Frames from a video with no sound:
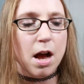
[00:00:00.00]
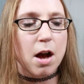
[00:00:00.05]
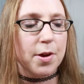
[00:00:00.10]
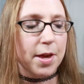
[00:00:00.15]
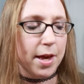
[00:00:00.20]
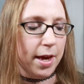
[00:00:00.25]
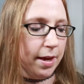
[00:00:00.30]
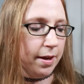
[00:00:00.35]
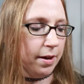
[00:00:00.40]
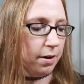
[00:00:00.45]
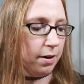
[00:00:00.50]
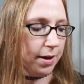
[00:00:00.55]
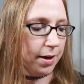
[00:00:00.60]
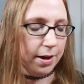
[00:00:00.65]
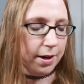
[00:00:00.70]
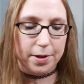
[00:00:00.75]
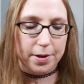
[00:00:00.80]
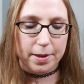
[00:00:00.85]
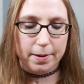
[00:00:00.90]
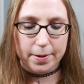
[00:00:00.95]
Okay,
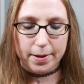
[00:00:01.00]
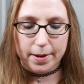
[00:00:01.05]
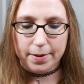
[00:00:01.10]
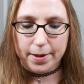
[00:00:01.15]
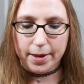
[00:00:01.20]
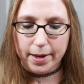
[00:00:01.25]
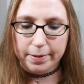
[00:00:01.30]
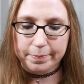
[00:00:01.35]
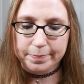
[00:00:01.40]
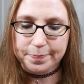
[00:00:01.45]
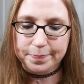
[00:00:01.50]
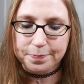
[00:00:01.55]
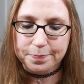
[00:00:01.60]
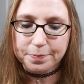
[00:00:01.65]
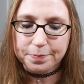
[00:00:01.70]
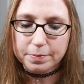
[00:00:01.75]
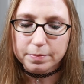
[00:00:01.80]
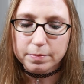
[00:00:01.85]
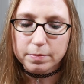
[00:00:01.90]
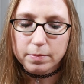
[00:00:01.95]
okay, okay, okay, okay.
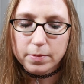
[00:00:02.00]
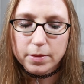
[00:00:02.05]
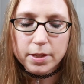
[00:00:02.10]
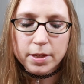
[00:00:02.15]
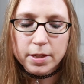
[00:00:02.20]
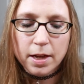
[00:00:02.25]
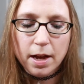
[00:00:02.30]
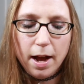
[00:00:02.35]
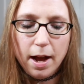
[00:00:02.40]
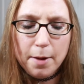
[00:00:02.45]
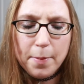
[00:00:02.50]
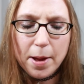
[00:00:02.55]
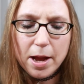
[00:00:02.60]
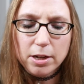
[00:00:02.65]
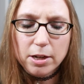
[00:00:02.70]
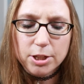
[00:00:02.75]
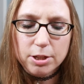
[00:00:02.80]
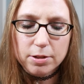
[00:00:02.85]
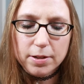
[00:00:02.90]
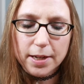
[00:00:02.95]
Um, I
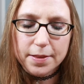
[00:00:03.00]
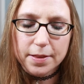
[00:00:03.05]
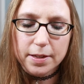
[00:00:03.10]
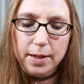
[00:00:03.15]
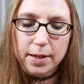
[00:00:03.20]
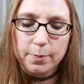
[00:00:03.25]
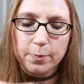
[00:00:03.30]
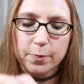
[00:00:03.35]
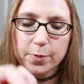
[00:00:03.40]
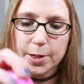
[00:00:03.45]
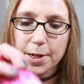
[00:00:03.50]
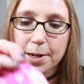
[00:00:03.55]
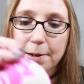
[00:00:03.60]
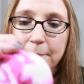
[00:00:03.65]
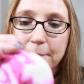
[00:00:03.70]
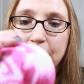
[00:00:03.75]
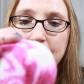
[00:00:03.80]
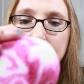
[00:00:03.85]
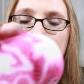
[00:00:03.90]
also got the Comforter.